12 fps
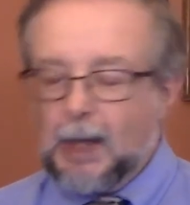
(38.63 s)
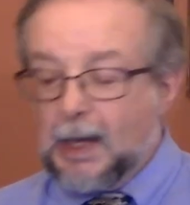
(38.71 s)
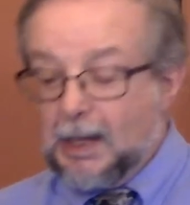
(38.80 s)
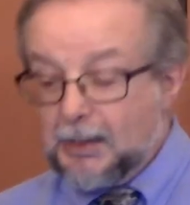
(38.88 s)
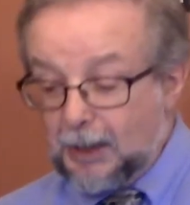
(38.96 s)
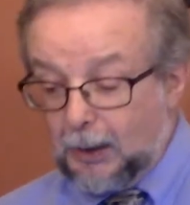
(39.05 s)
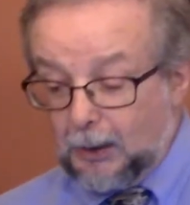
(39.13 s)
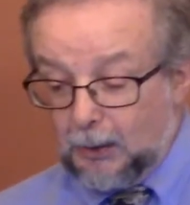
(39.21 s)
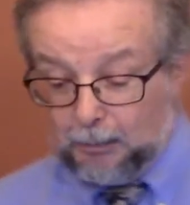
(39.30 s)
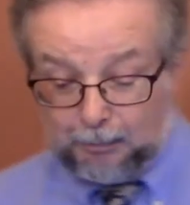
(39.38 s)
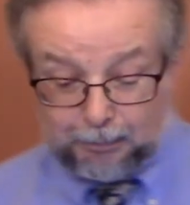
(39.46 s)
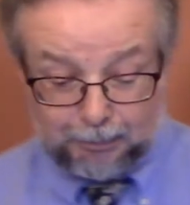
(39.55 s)
So,
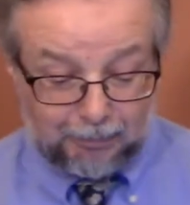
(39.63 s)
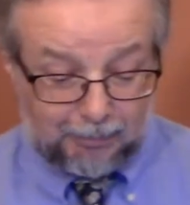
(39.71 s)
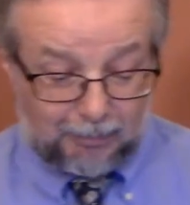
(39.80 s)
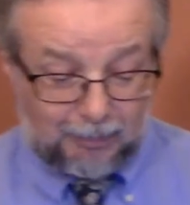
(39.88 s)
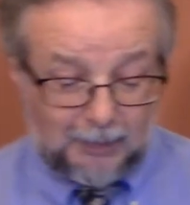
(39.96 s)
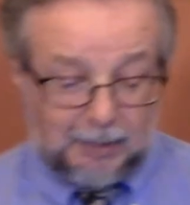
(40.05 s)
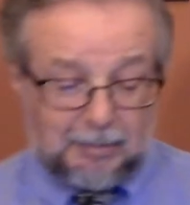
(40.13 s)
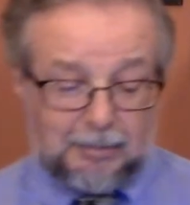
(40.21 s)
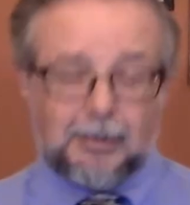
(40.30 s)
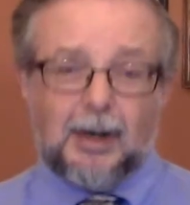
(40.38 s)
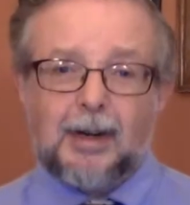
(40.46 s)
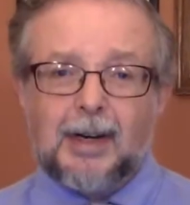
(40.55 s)

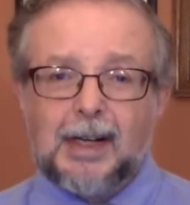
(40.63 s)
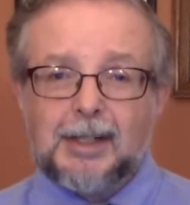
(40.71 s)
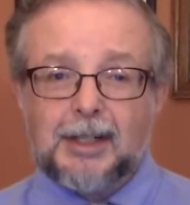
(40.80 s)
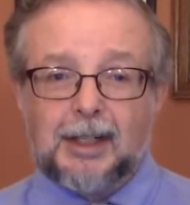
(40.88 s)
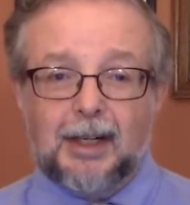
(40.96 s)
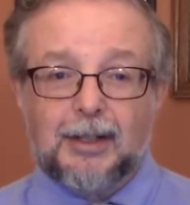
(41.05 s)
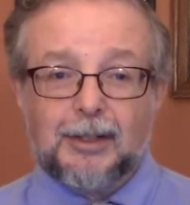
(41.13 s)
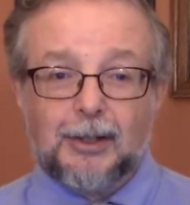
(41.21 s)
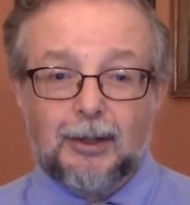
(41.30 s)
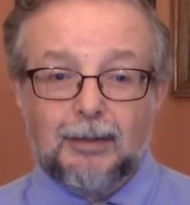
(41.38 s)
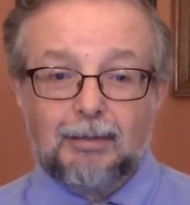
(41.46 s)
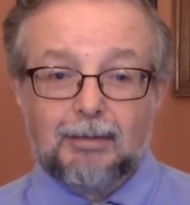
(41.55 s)
very
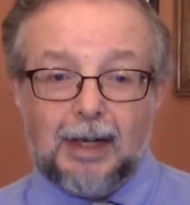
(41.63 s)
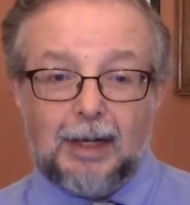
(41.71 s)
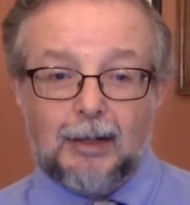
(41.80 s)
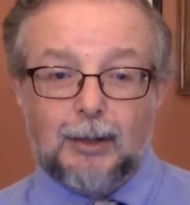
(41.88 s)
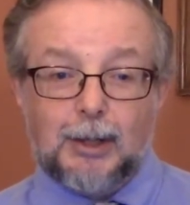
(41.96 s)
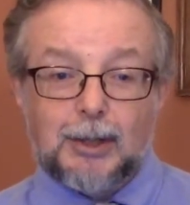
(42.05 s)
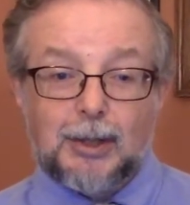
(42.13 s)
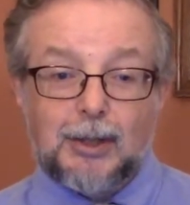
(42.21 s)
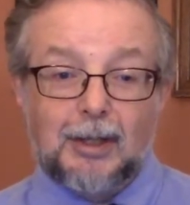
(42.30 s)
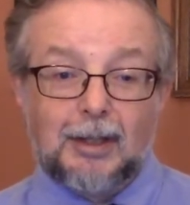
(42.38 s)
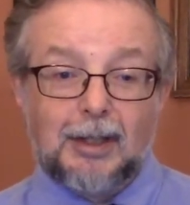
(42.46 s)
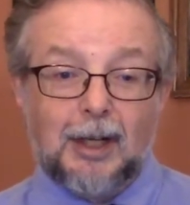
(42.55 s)
educational. Now let's
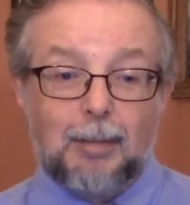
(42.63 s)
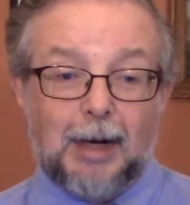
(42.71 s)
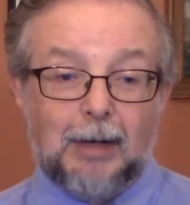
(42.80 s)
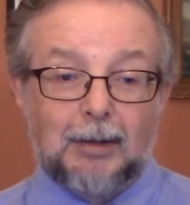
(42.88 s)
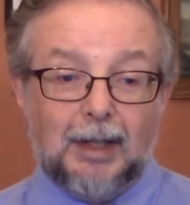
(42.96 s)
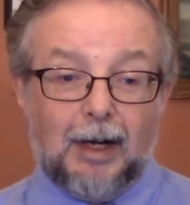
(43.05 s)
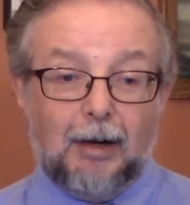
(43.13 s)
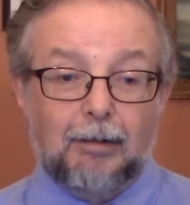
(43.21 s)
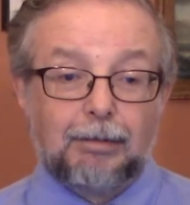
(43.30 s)
talk about love.